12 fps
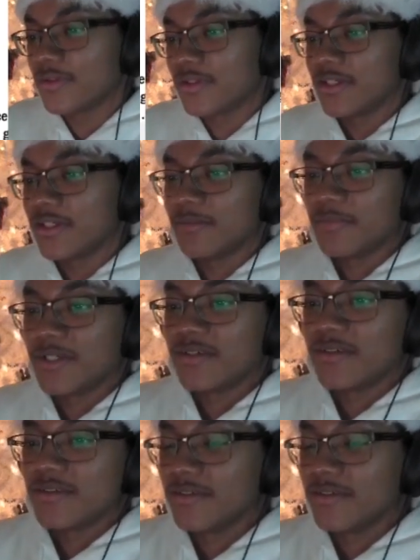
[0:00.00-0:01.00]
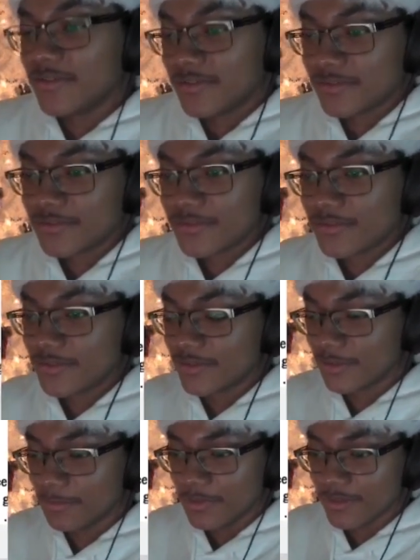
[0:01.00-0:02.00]
I'm at, yeah. Let
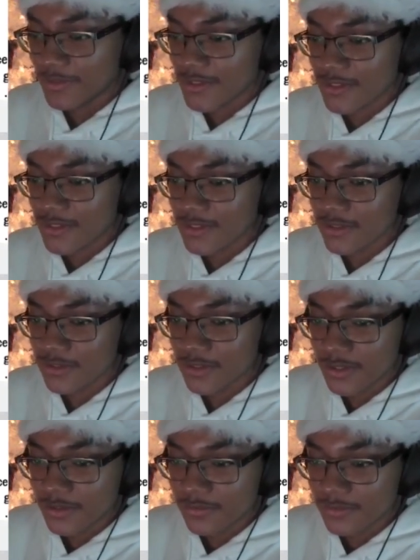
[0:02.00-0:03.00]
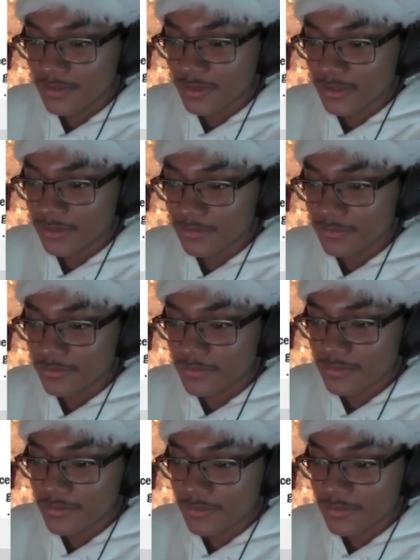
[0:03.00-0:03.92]
me not say nothing. Challenged.